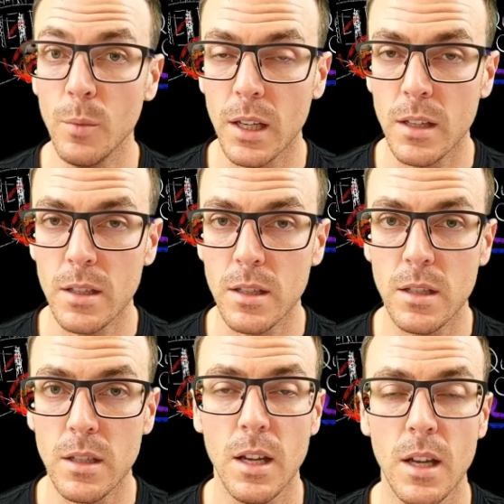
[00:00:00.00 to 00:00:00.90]

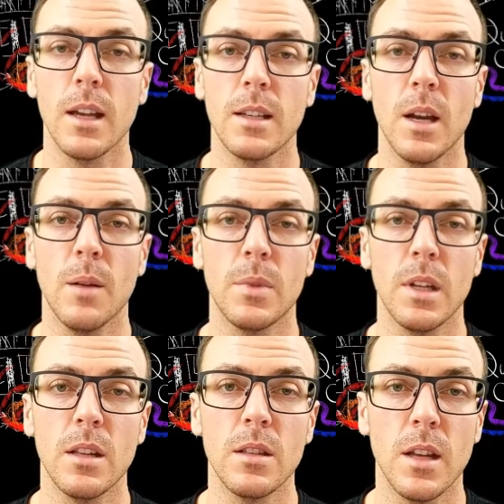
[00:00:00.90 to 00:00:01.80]
except instead of
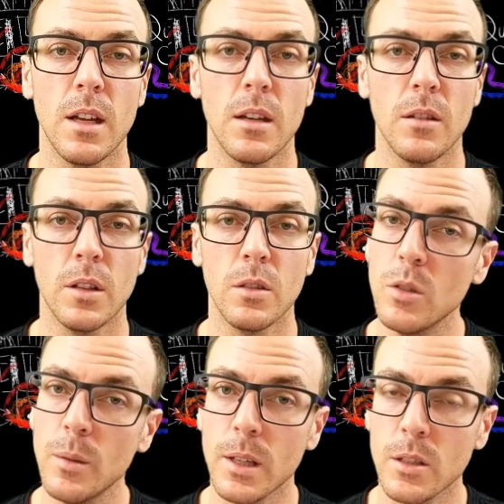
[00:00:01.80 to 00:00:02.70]
a 2-dimensional vector,
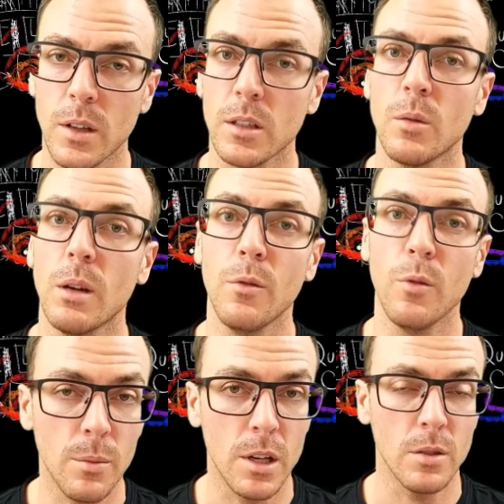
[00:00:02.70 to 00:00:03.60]
we have a 4-dimensional
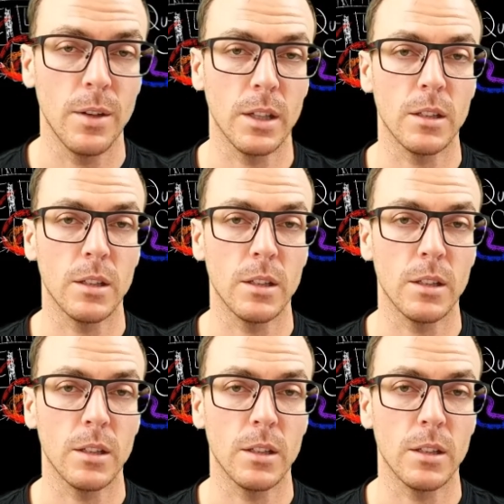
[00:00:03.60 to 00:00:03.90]
vector,